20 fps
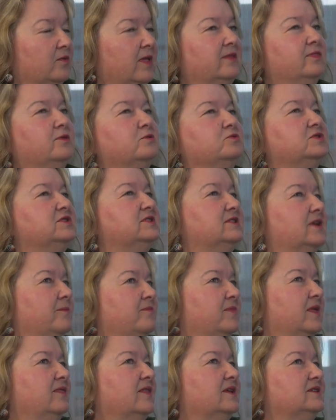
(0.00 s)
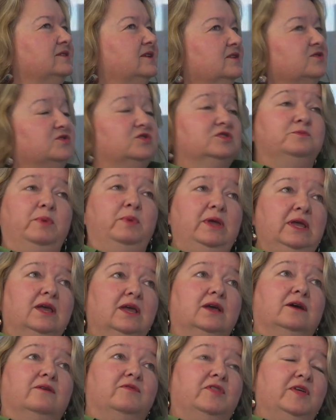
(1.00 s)
Like there's something that says,
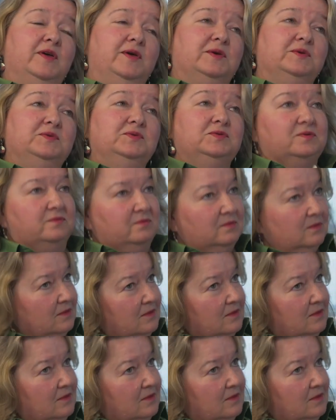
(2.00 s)
speaking of this,